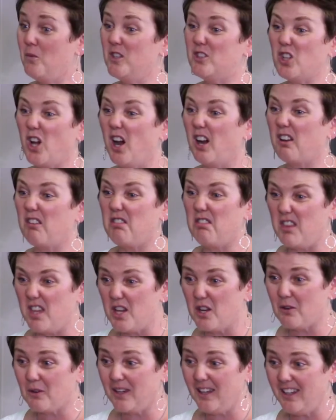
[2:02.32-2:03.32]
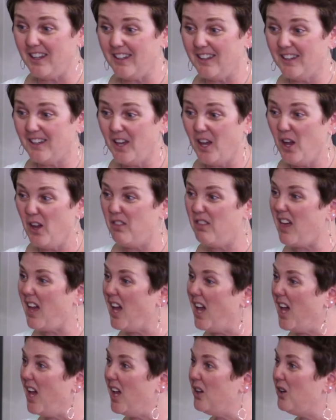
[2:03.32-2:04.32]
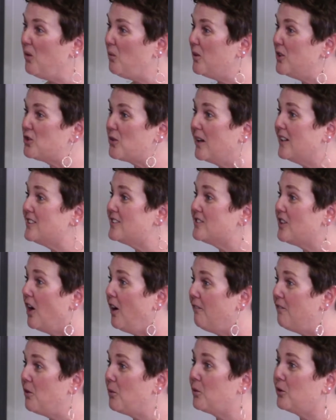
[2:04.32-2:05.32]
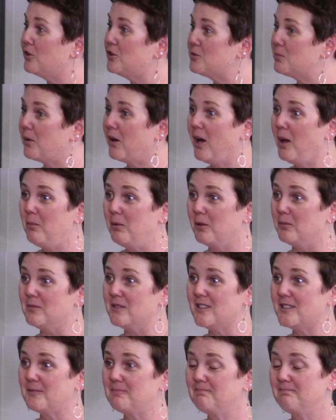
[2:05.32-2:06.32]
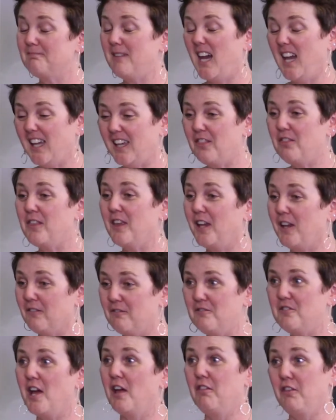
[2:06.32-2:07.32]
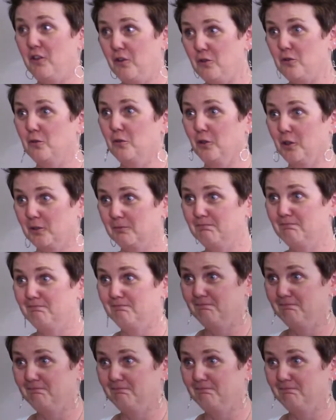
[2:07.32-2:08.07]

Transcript: We talk theory, then we try to solve the world's problems. I can think of nothing cooler.